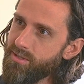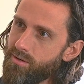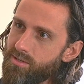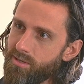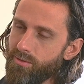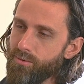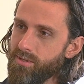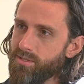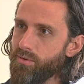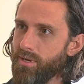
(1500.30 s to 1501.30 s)
coaching through
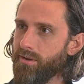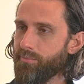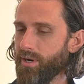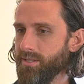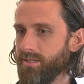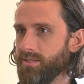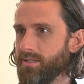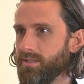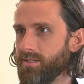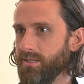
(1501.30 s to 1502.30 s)
these creative
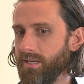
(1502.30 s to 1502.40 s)
processes.